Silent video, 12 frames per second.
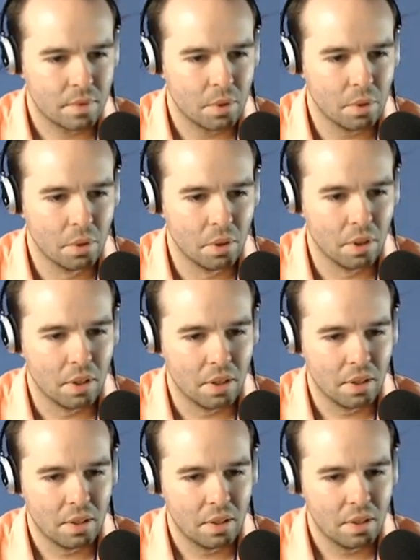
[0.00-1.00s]
I'm
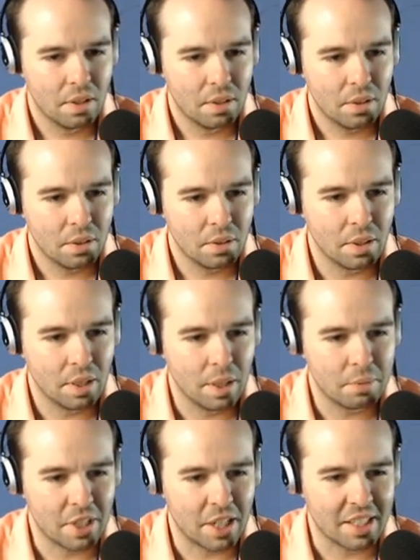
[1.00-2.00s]

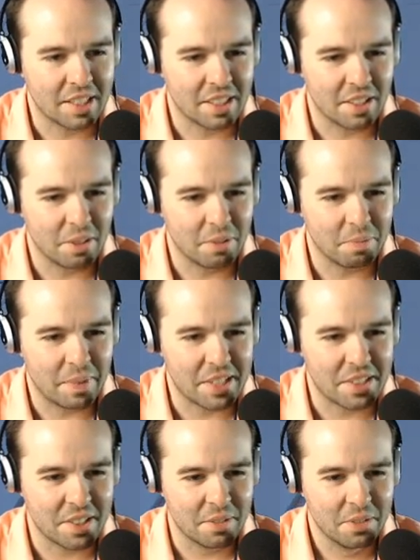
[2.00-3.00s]
trying not to go
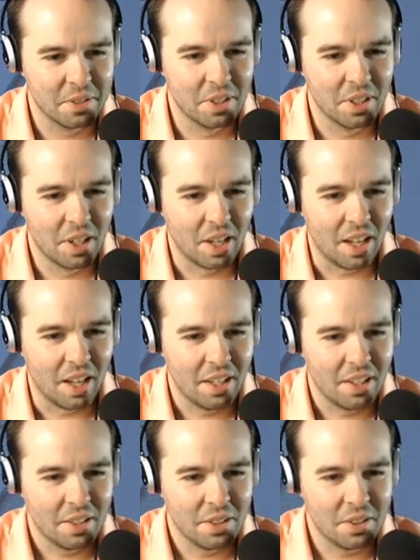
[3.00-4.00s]
past it.
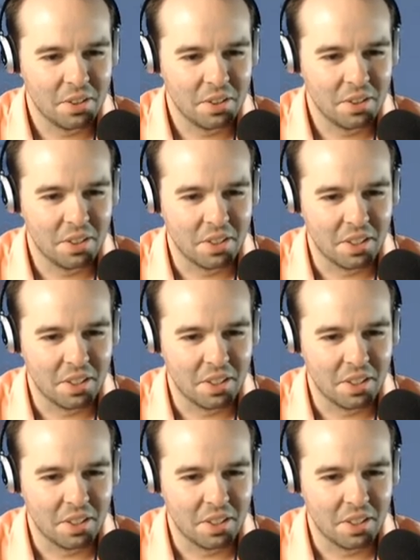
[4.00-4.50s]
I'm